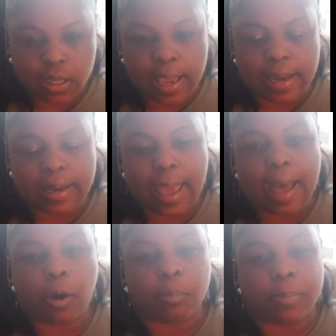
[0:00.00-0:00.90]
and
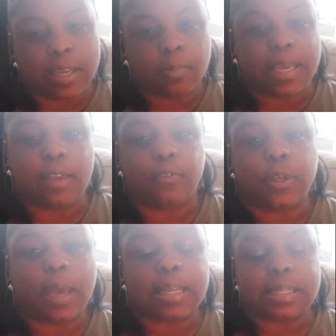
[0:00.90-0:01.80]
how maybe if
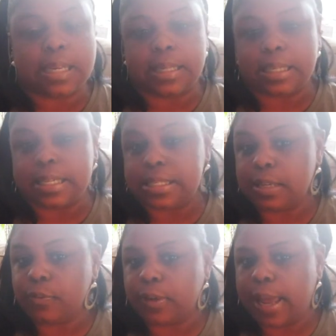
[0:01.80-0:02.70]
you had done a
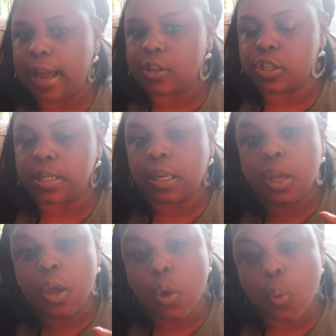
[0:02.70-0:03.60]
different action,
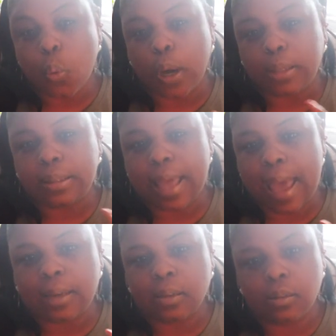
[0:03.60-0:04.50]
what
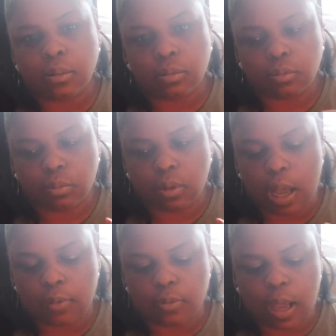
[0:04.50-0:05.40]
that
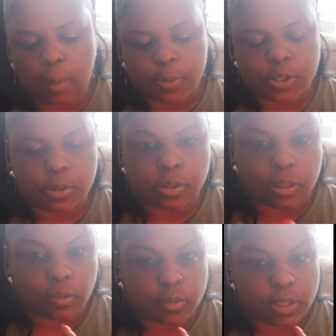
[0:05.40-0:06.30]

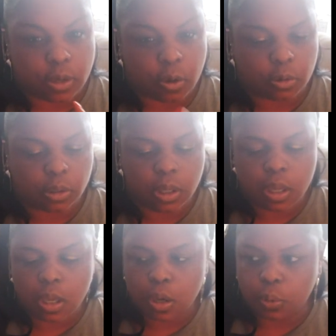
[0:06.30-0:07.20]
opportunity or result
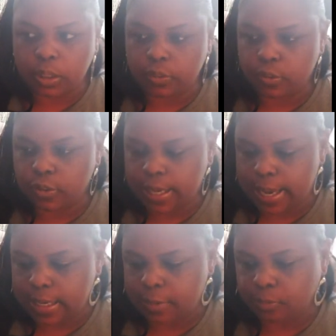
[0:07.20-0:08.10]
would have
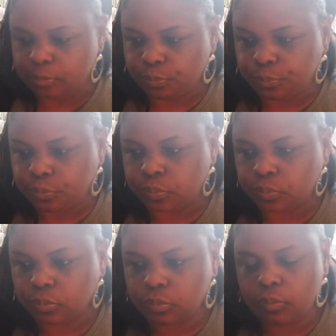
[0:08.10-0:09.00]
created.
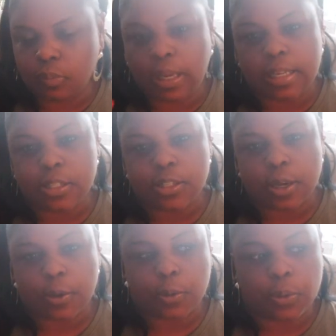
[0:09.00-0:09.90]
And
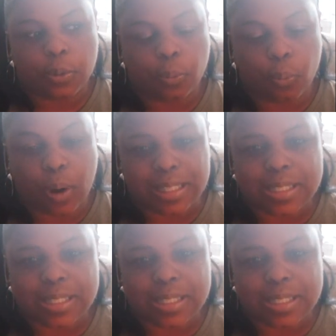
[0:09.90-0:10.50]
so once